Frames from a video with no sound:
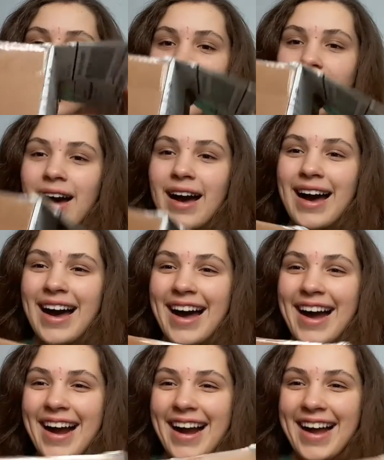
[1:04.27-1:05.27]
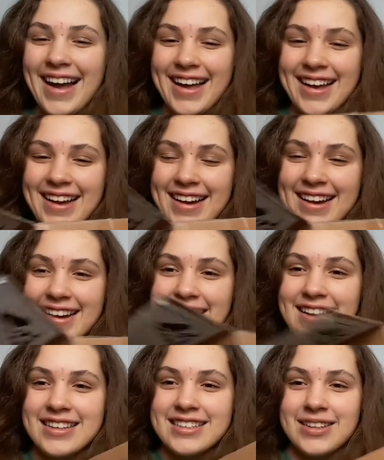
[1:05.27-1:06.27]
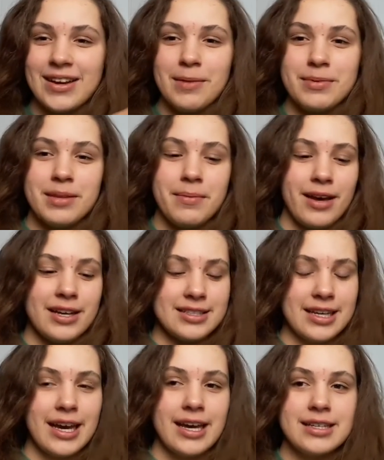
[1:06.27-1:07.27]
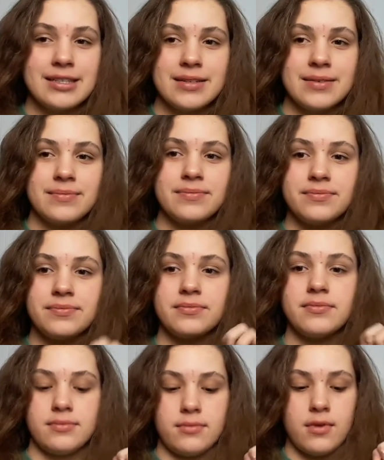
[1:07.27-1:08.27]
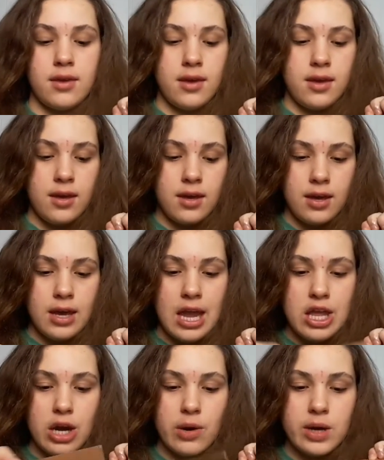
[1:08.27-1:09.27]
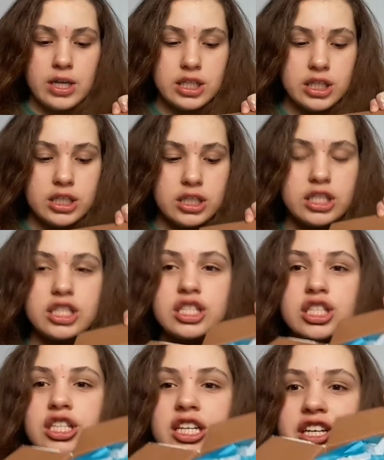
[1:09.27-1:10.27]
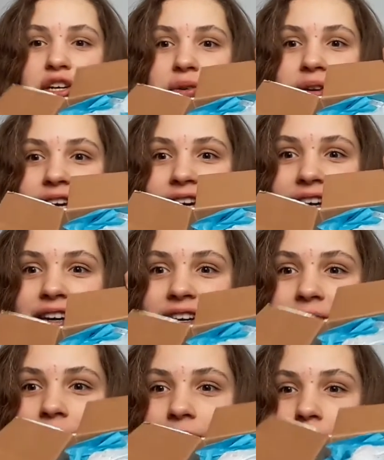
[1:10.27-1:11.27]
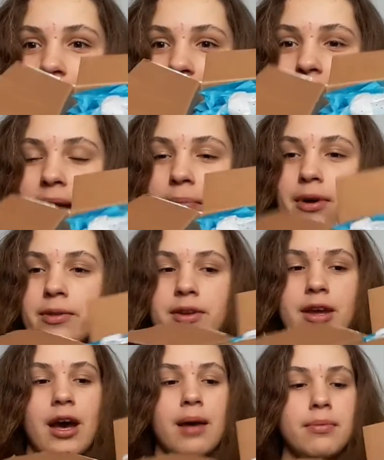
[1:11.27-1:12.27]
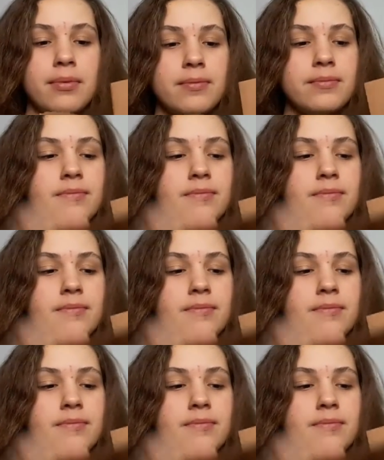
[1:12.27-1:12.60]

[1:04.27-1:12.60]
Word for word: Ah. so I opened the box guys. And there is this glittery little wrapping paper on the top.